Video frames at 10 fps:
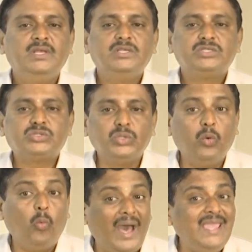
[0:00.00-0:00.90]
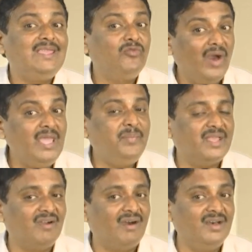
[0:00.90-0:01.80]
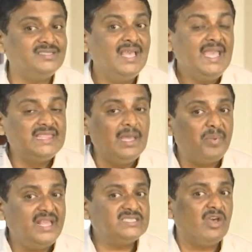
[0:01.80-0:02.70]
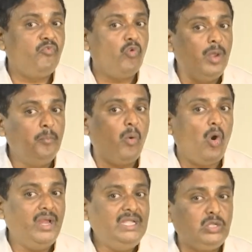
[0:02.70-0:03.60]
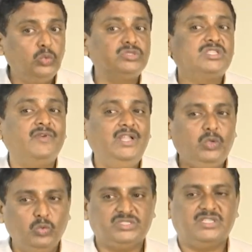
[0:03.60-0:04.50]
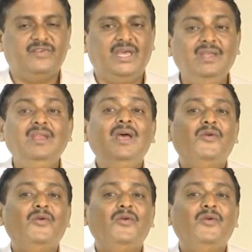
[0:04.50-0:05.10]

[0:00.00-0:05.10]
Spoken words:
So, why? Because in the place of 1.2727